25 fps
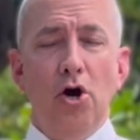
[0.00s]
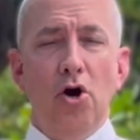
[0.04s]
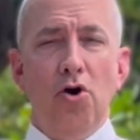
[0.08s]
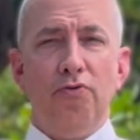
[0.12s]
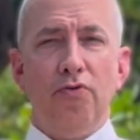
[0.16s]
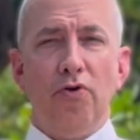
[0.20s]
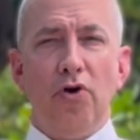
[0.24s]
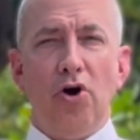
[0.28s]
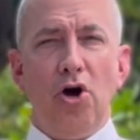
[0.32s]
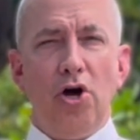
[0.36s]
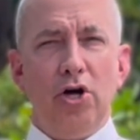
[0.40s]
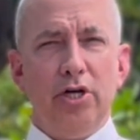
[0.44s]

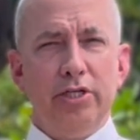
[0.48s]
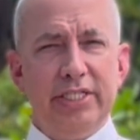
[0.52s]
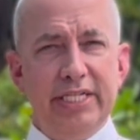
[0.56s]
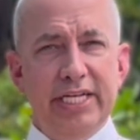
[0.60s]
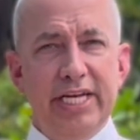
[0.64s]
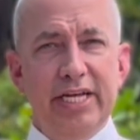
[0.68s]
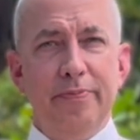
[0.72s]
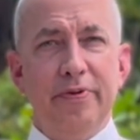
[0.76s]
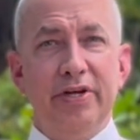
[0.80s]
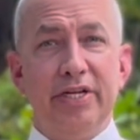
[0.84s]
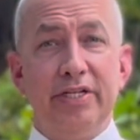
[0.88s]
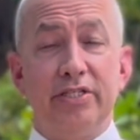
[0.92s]
over all
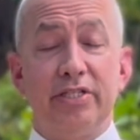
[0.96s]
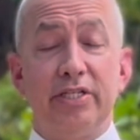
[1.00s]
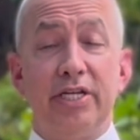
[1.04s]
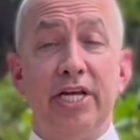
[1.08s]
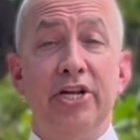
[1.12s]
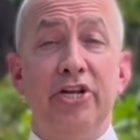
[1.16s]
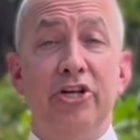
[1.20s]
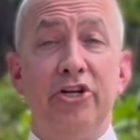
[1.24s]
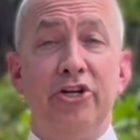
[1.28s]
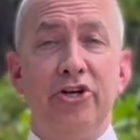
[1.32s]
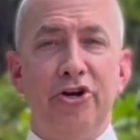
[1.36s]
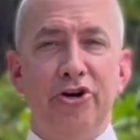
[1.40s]
demons
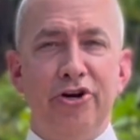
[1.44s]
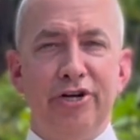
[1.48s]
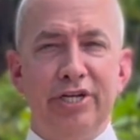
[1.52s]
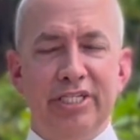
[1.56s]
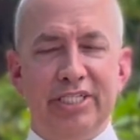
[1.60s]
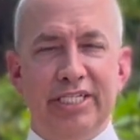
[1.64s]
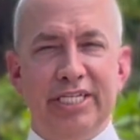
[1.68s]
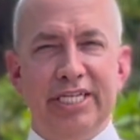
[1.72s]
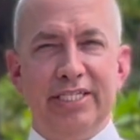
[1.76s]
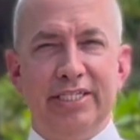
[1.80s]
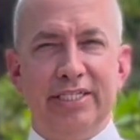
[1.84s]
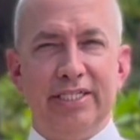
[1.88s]
and to cure
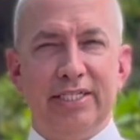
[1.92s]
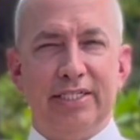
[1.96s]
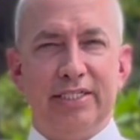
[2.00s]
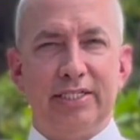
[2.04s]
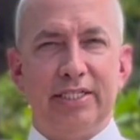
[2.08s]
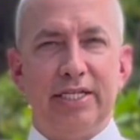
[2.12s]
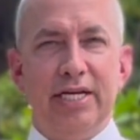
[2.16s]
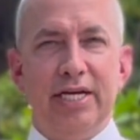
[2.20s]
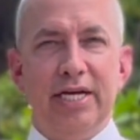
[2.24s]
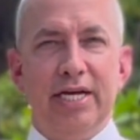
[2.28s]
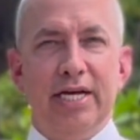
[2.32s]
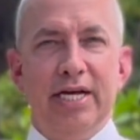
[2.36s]

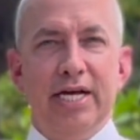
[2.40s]
diseases.